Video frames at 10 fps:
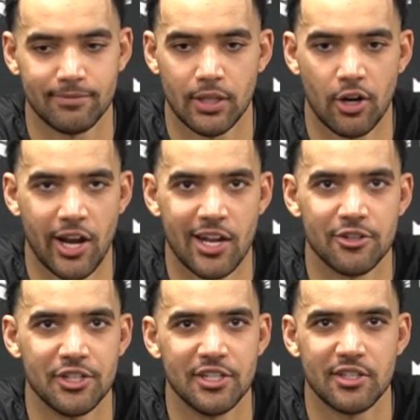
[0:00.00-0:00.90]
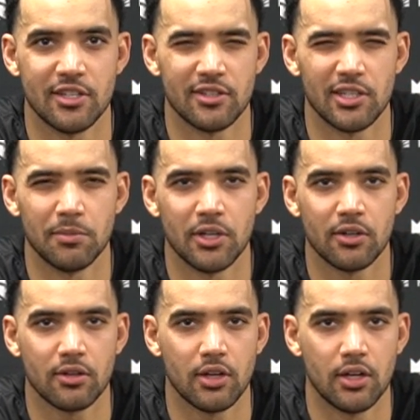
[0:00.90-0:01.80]
And our energy just didn't seem
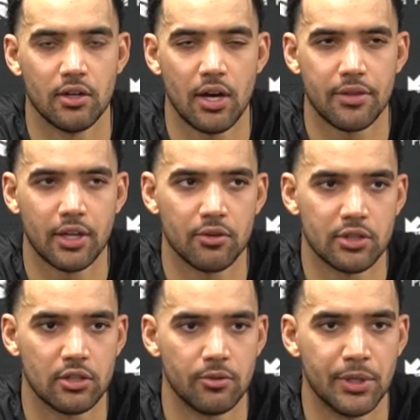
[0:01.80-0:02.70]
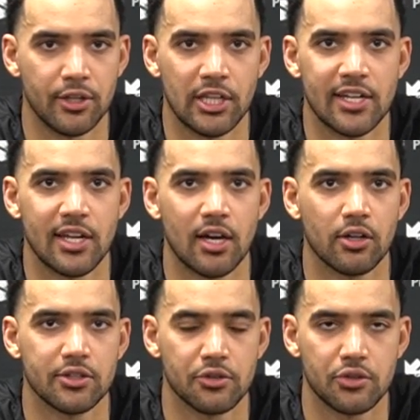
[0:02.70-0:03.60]
there. I think it was a little bit of a letdown
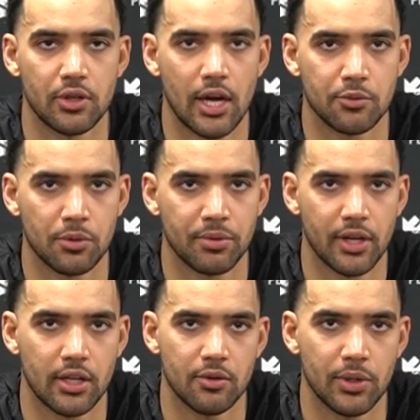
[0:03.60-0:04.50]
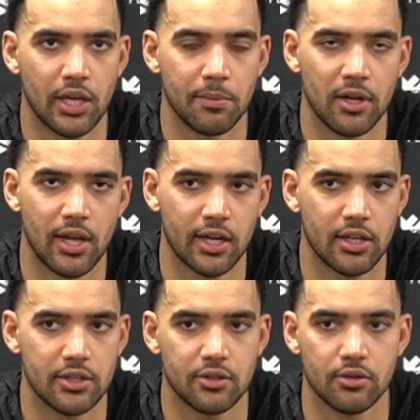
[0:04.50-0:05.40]
because those two guys weren't playing and we came out
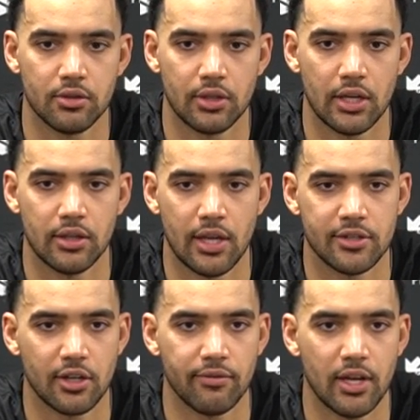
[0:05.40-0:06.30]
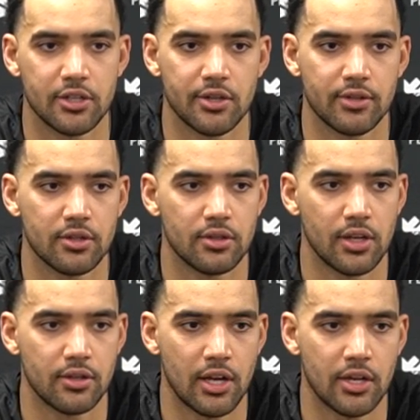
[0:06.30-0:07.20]
lackadaisical and they took advantage of it the
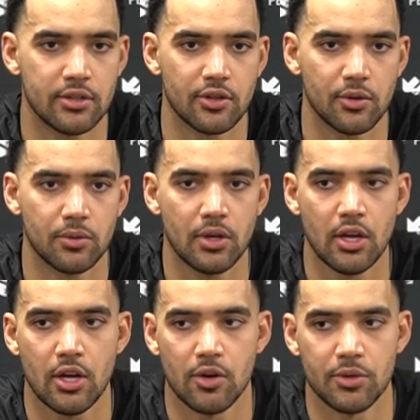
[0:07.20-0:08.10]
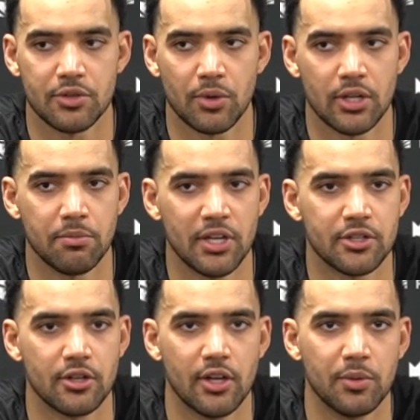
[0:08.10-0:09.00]
other night. So we just wanted to make
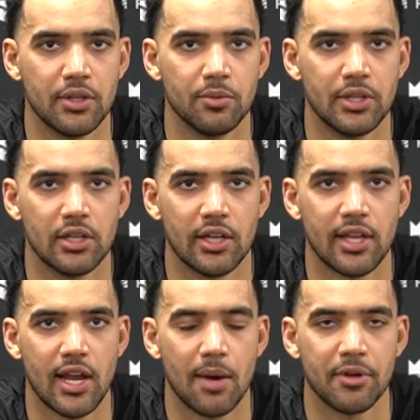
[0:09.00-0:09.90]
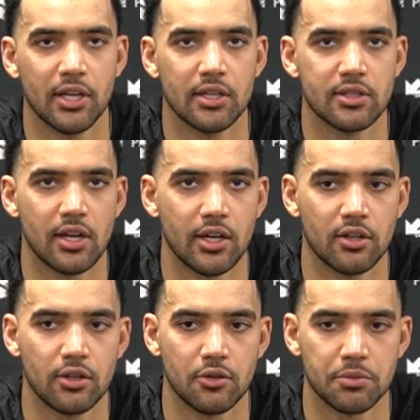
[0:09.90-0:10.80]
sure that we didn't let that happen again
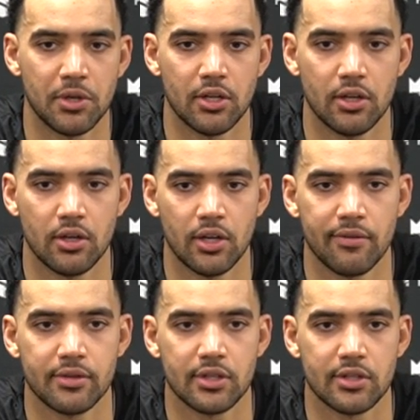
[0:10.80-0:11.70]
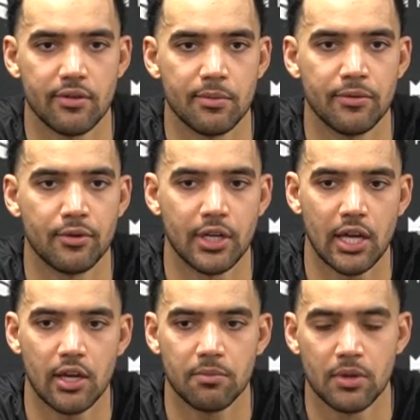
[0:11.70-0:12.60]
tonight. Coach made an emphasis of it before the
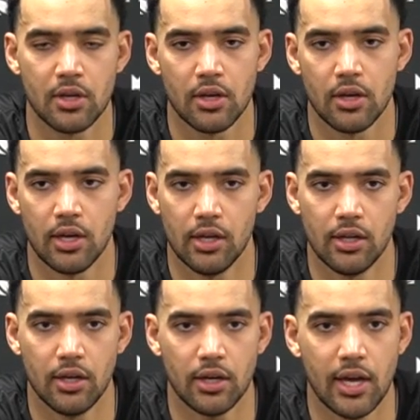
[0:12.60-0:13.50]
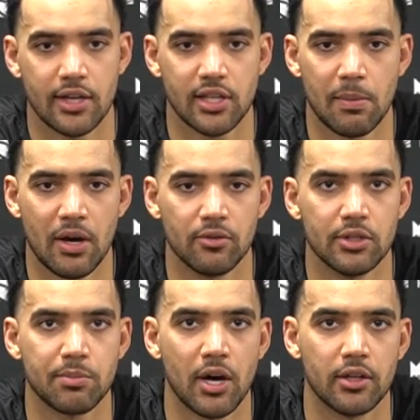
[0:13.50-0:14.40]
game and guys came out and
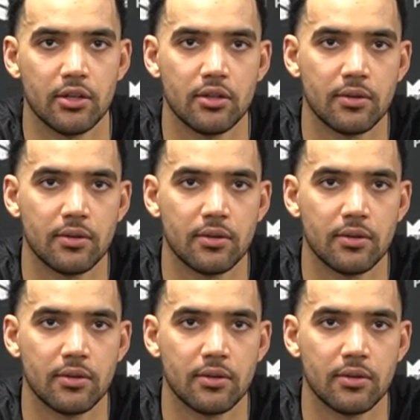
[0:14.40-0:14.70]
responded.